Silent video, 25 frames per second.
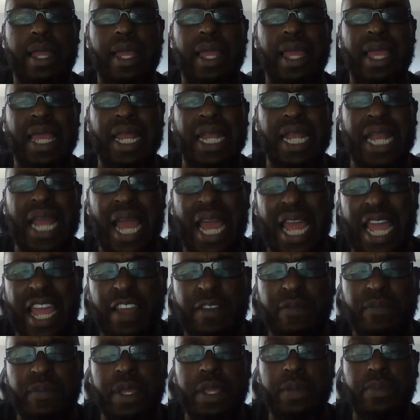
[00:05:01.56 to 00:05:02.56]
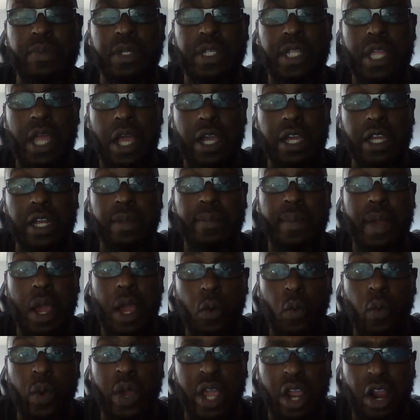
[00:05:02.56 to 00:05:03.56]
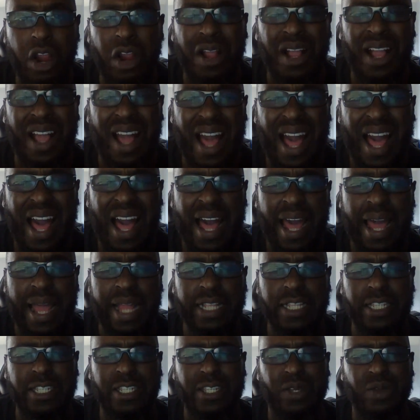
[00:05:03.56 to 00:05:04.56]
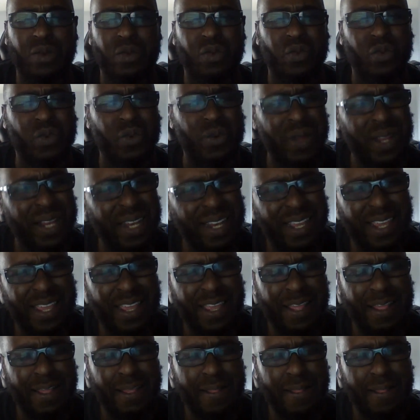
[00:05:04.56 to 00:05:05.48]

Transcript: And I have people talking about we are gods. Really?